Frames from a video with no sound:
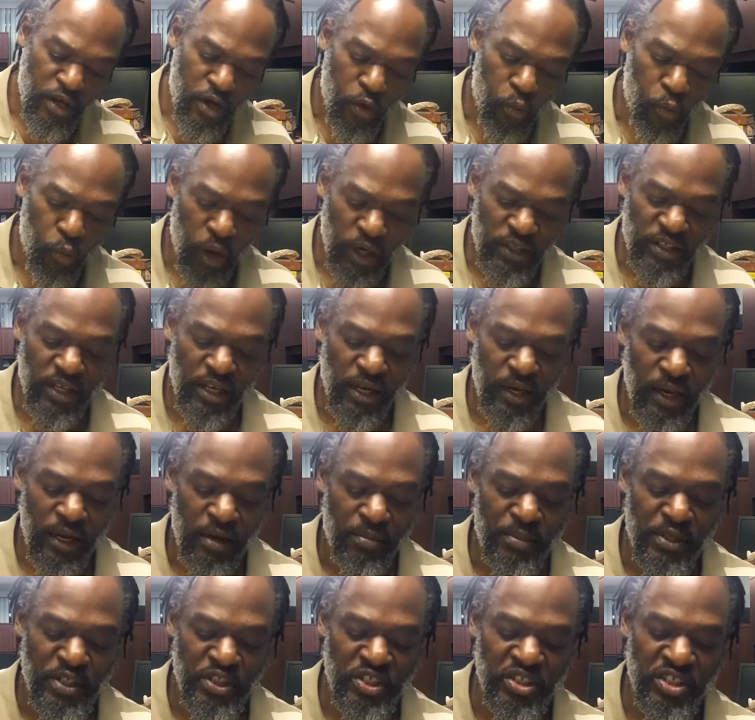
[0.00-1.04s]
What
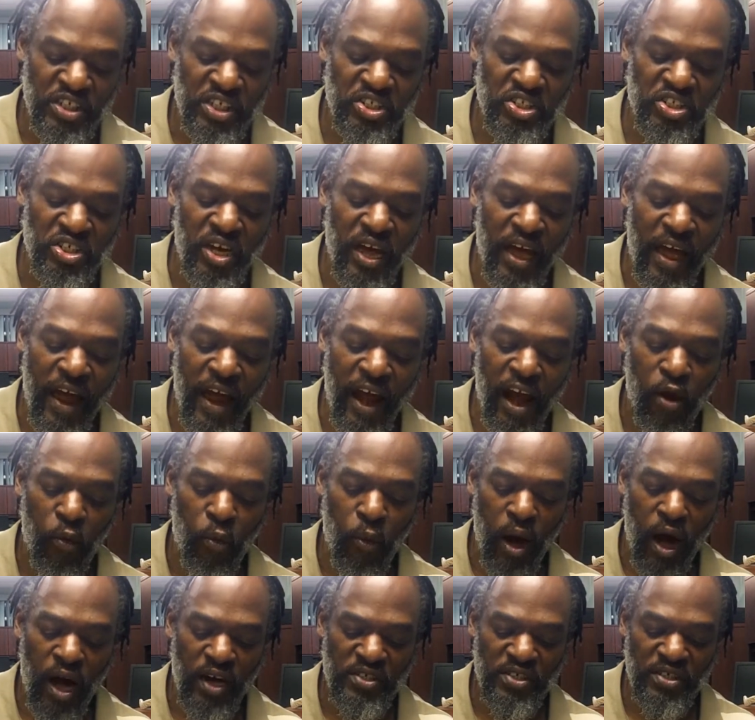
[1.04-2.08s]
Columbus did to the
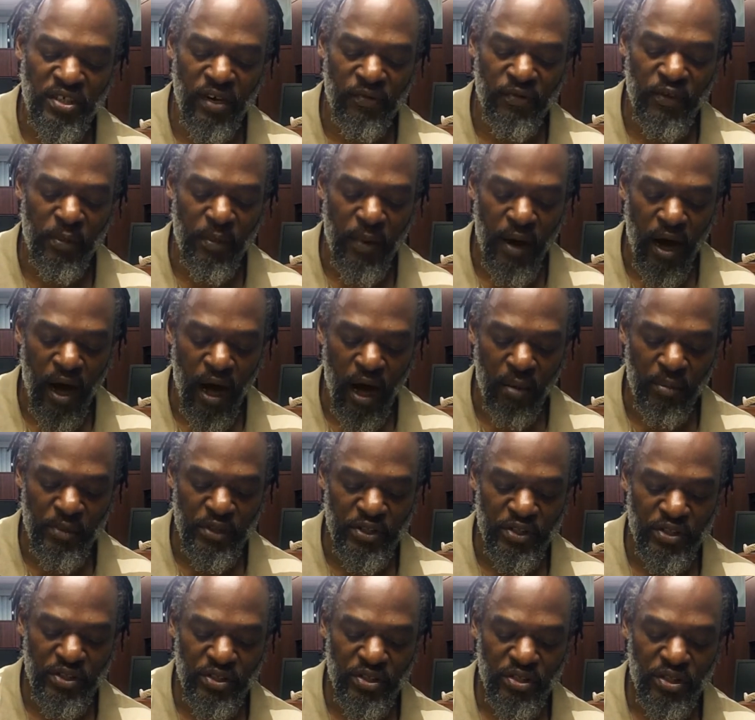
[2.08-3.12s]
Arawaks of the
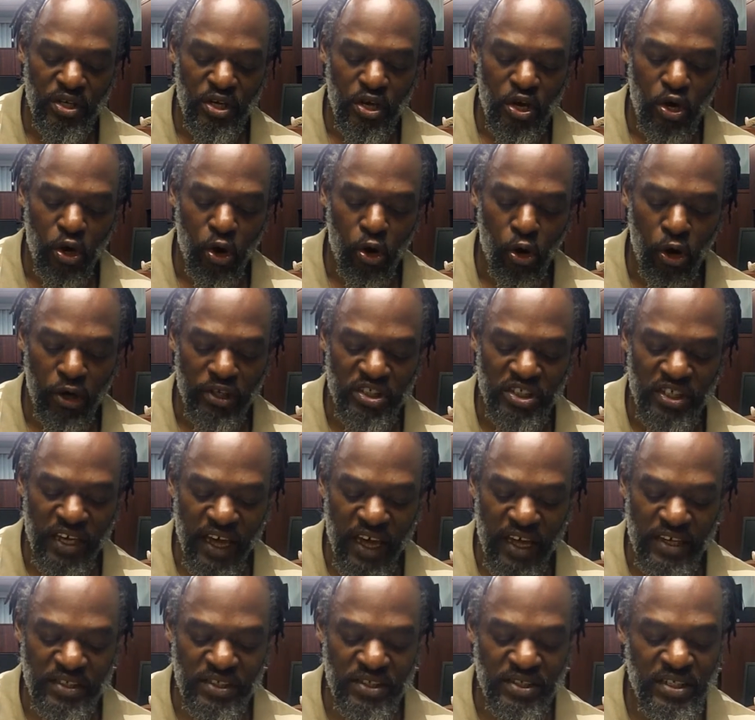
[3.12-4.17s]
Bahamas,
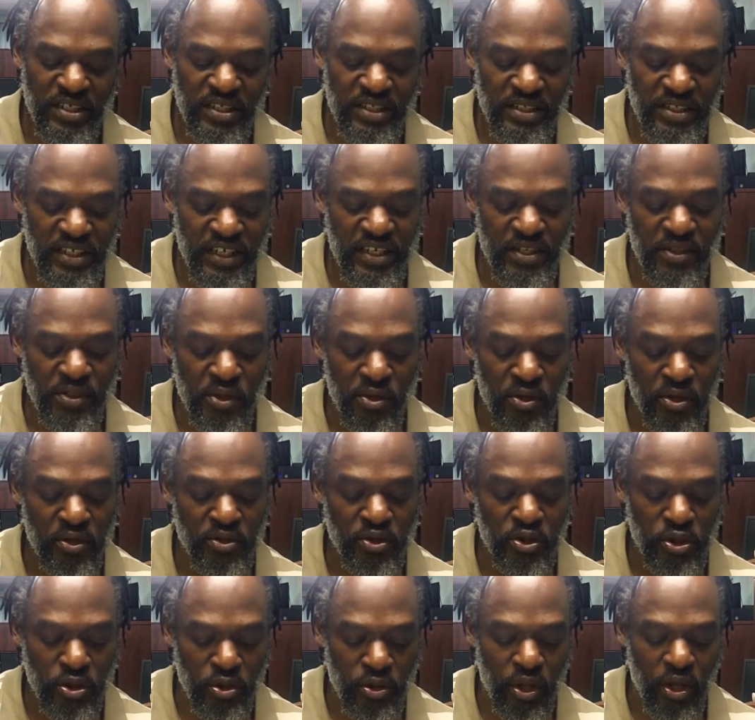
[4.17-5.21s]
Cortez did to
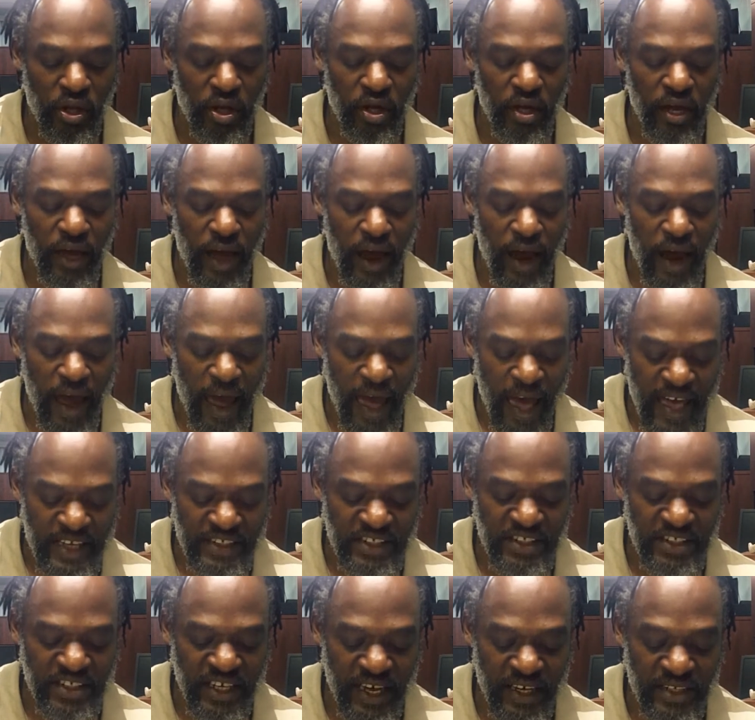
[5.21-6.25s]
the
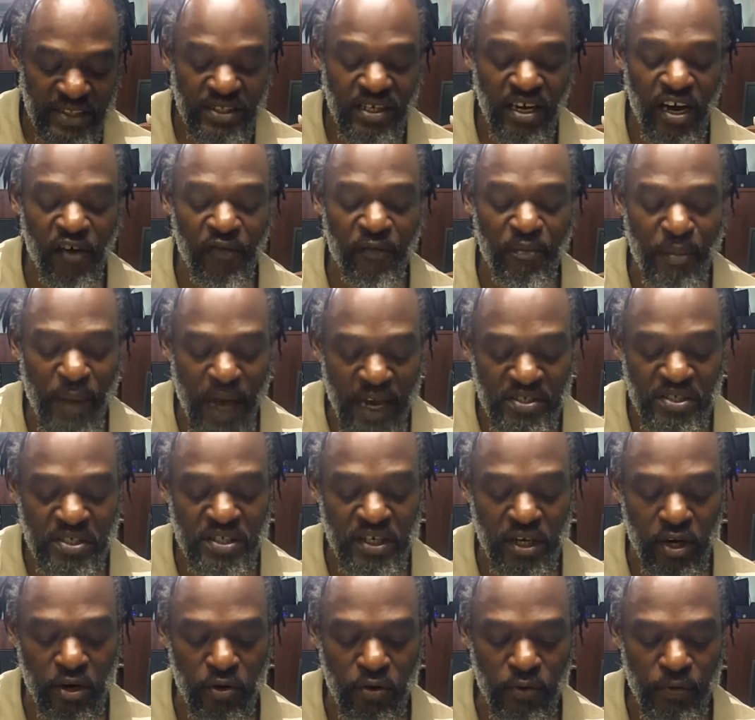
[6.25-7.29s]
Aztecs of
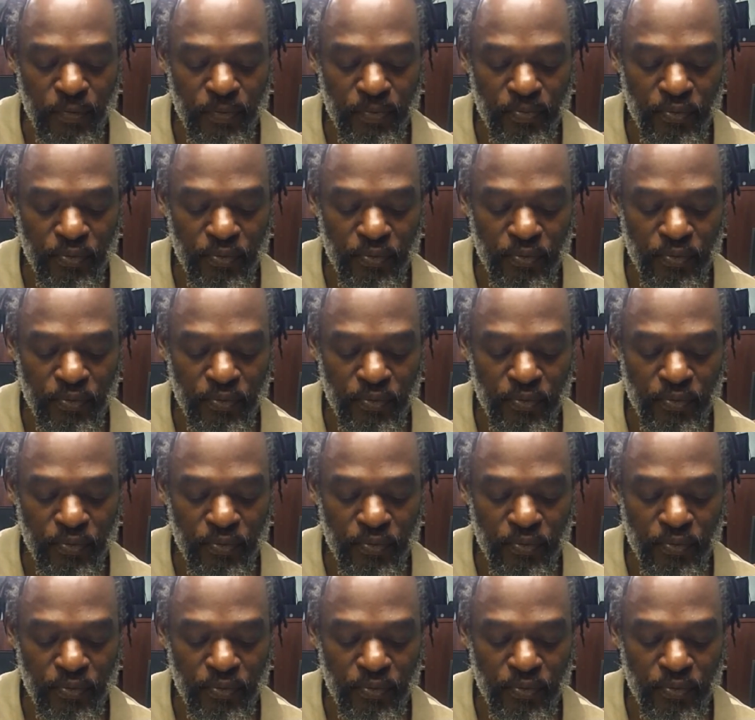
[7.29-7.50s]
Mexico,